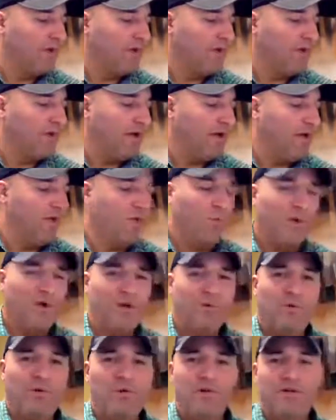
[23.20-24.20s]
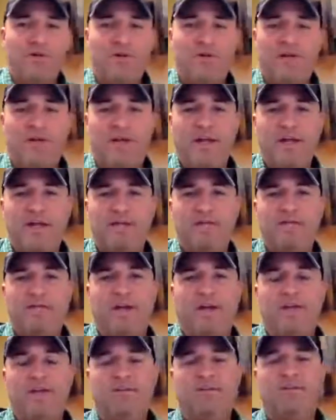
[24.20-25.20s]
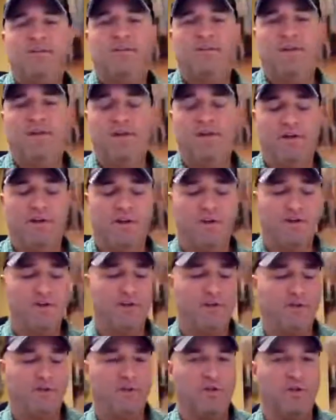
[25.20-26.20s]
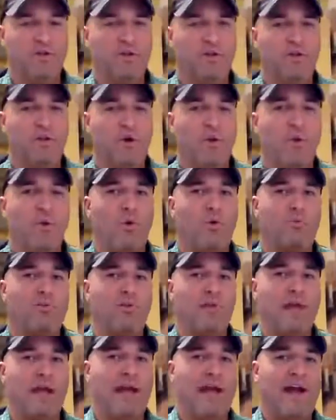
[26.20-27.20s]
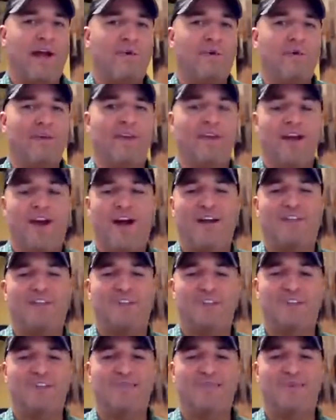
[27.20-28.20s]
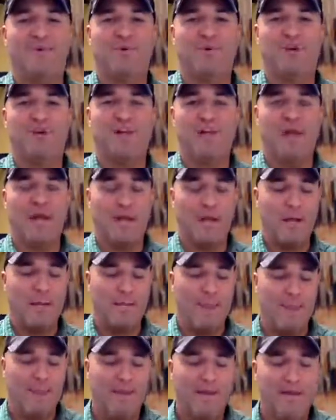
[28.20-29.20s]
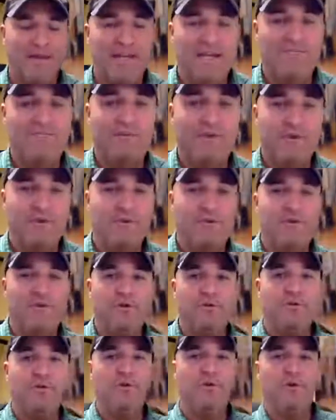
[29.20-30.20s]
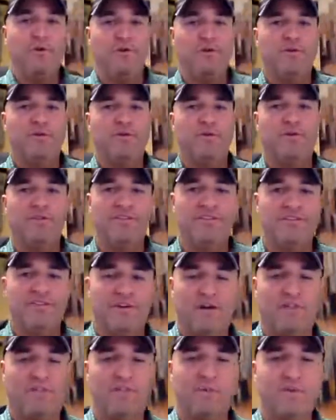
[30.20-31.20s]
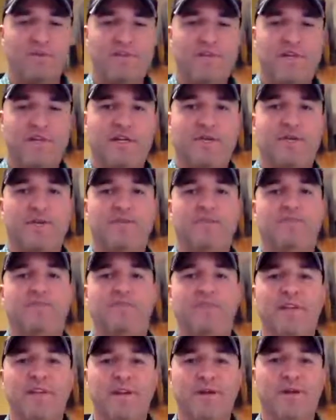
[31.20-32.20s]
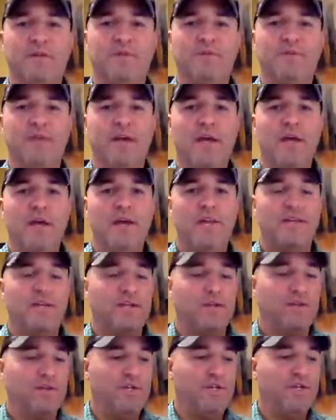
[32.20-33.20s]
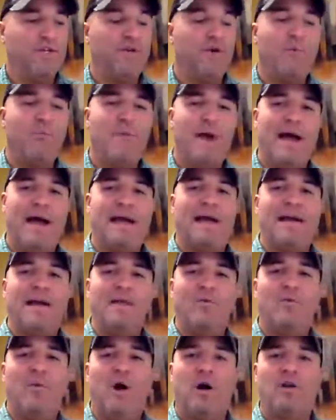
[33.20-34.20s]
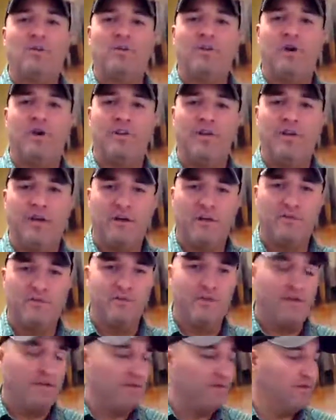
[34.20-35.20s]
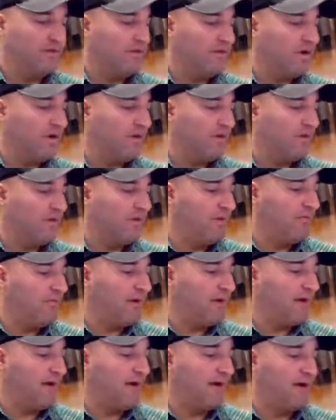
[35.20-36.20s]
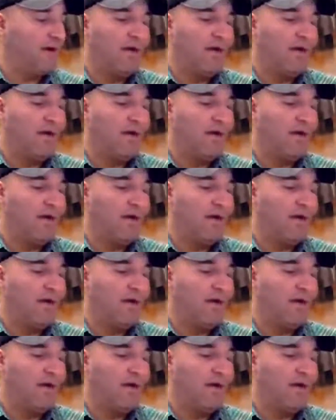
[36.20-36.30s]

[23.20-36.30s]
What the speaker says: Now, what I want to do today is kind of go over how we got to this point, okay? If you're new to these software secrets videos, then you need to go back and watch all the other videos, all the way back